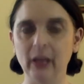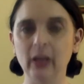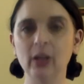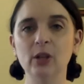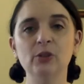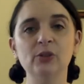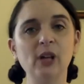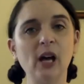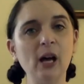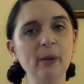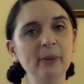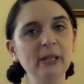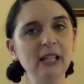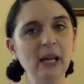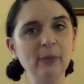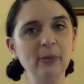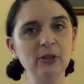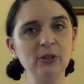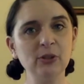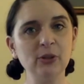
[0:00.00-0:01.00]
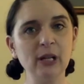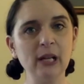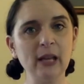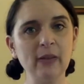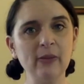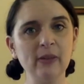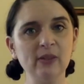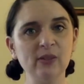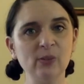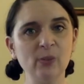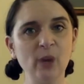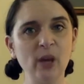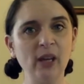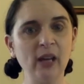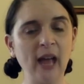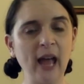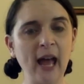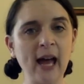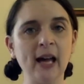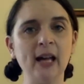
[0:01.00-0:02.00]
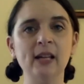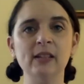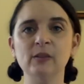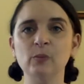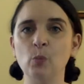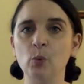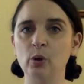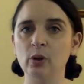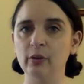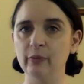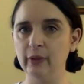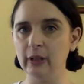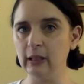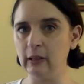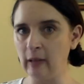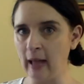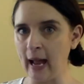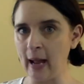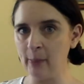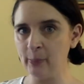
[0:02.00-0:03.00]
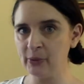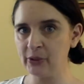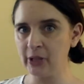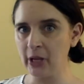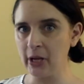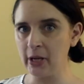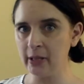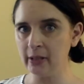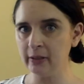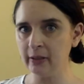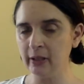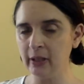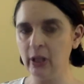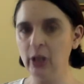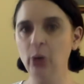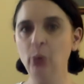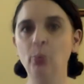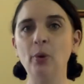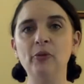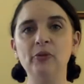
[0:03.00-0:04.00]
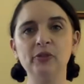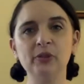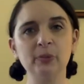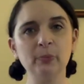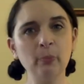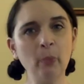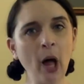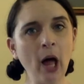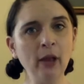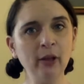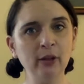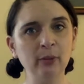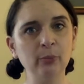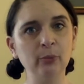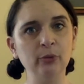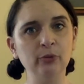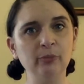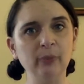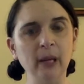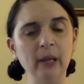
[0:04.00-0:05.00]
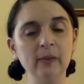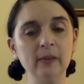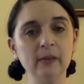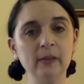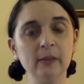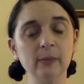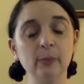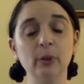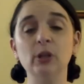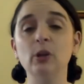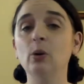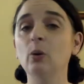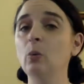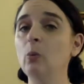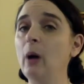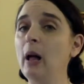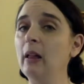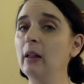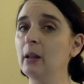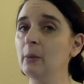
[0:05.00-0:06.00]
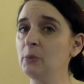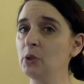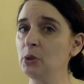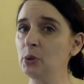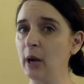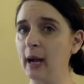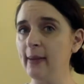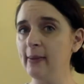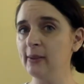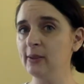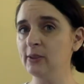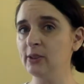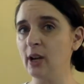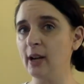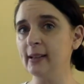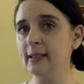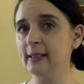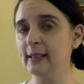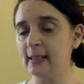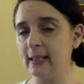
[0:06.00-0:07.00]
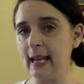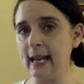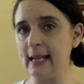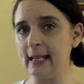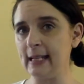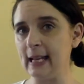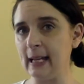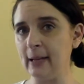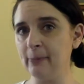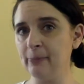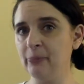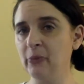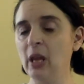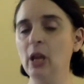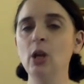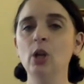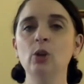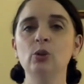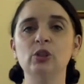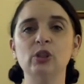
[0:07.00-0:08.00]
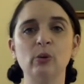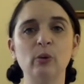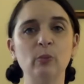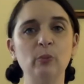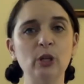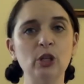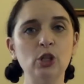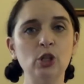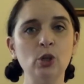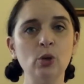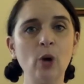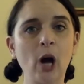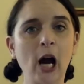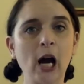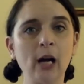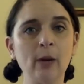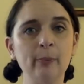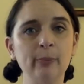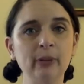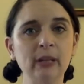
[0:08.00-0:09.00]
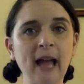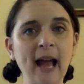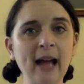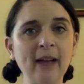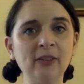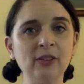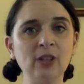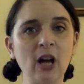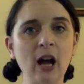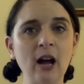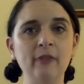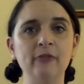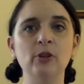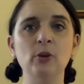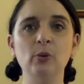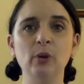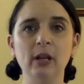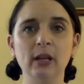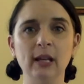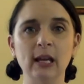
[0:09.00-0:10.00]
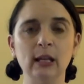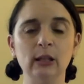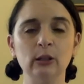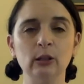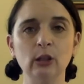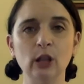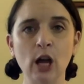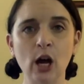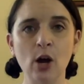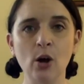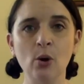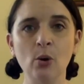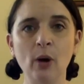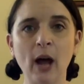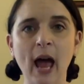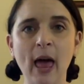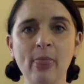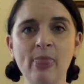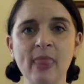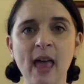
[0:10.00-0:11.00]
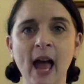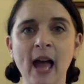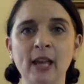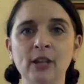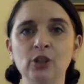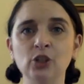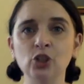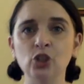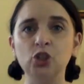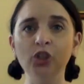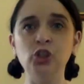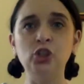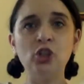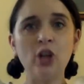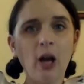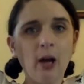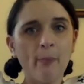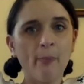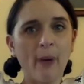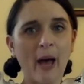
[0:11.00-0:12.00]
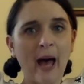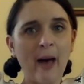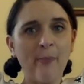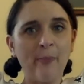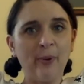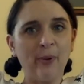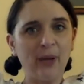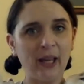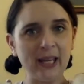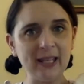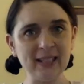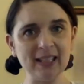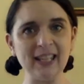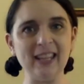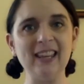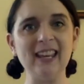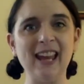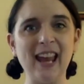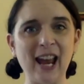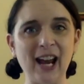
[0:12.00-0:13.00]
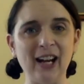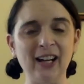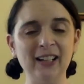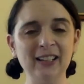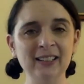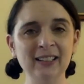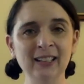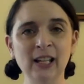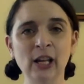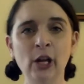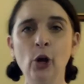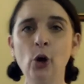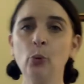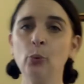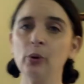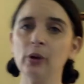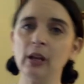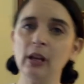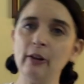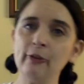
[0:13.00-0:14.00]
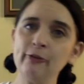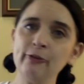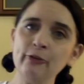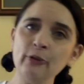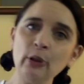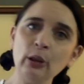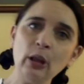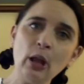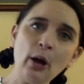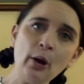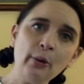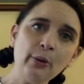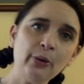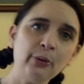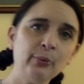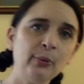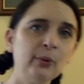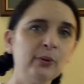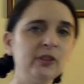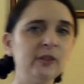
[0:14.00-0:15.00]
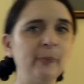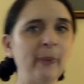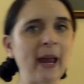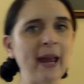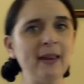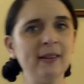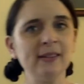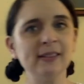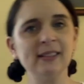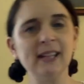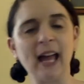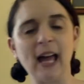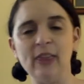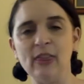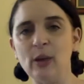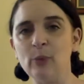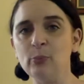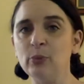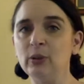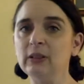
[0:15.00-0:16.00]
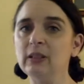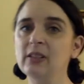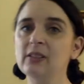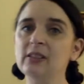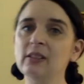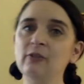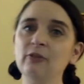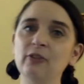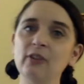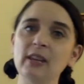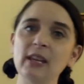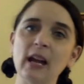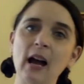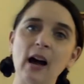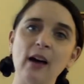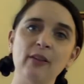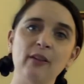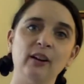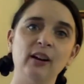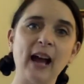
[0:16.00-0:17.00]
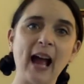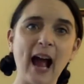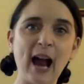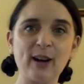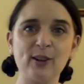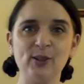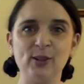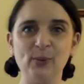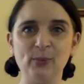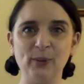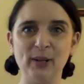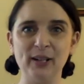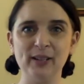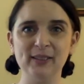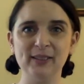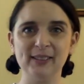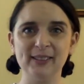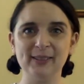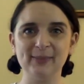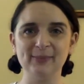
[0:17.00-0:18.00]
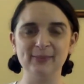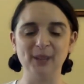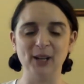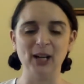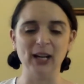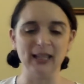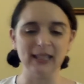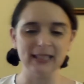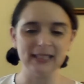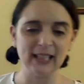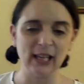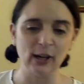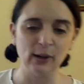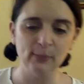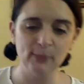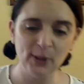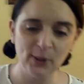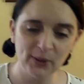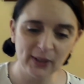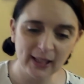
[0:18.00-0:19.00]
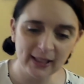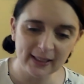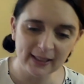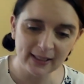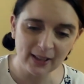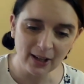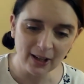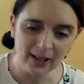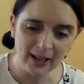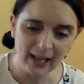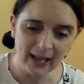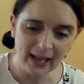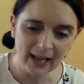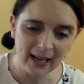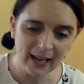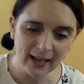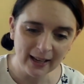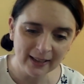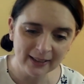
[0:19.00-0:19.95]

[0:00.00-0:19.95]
So I'll be demonstrating this one as more of a lap song with smaller movements, but you're welcome to try the song standing. So when we do our blast off, you can get low and then jump up into the air. We're going to float through space, and then we'll listen for the other action words. All right, let's get our music started.